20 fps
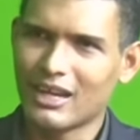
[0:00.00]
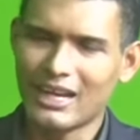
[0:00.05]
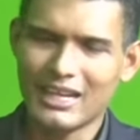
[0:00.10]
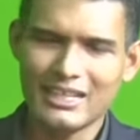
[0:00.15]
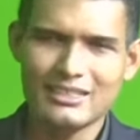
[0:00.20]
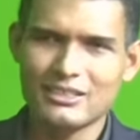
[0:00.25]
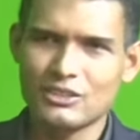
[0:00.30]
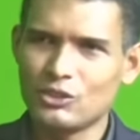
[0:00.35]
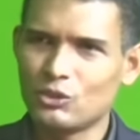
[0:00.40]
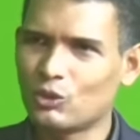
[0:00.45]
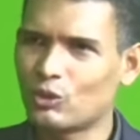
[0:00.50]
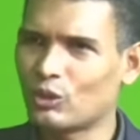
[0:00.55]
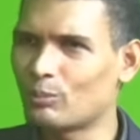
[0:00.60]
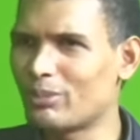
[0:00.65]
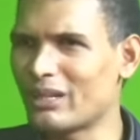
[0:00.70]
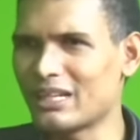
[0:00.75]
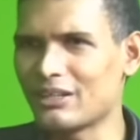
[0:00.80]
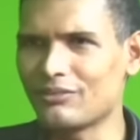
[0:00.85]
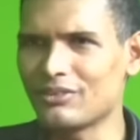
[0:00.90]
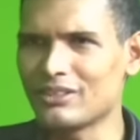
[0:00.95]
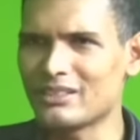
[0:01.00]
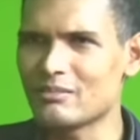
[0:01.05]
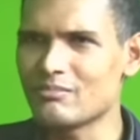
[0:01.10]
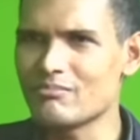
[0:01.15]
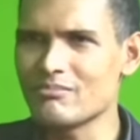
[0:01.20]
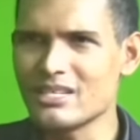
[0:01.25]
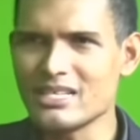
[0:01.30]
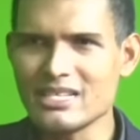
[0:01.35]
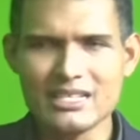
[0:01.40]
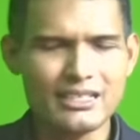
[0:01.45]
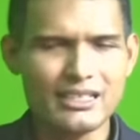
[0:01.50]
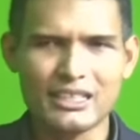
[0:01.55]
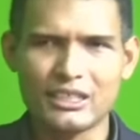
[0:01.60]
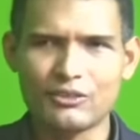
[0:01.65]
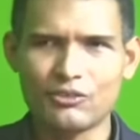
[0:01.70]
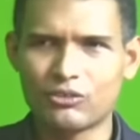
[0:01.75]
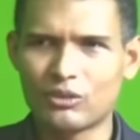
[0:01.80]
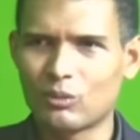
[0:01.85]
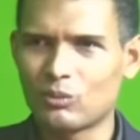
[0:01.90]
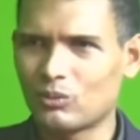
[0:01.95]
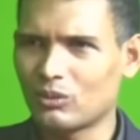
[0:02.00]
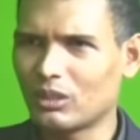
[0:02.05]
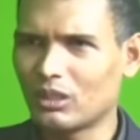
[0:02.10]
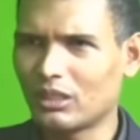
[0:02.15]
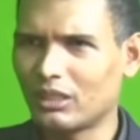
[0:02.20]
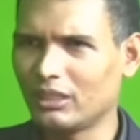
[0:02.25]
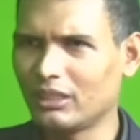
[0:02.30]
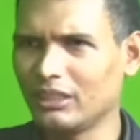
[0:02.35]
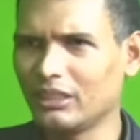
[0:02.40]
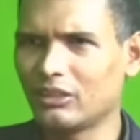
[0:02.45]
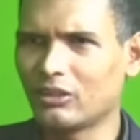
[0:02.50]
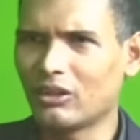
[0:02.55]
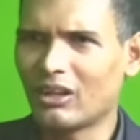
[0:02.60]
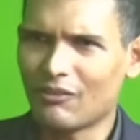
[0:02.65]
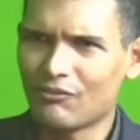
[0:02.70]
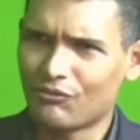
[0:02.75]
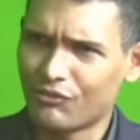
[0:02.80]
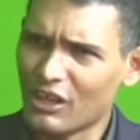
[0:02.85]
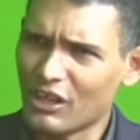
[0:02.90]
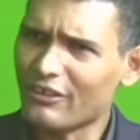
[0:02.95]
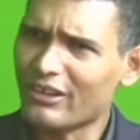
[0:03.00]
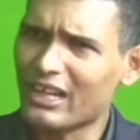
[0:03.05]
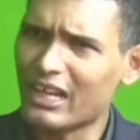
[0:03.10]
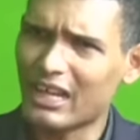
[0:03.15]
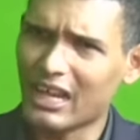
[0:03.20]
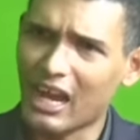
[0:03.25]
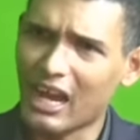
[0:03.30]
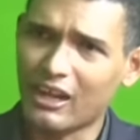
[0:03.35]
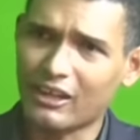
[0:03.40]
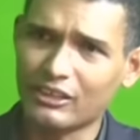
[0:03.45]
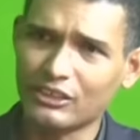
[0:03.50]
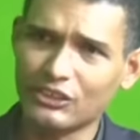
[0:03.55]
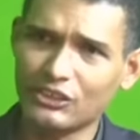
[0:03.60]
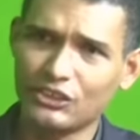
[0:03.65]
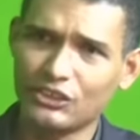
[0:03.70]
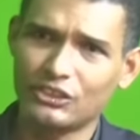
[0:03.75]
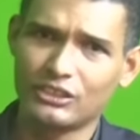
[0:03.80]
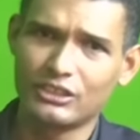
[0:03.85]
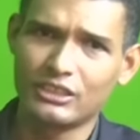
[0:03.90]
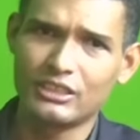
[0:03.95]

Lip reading: And you could benefit immediately from a very large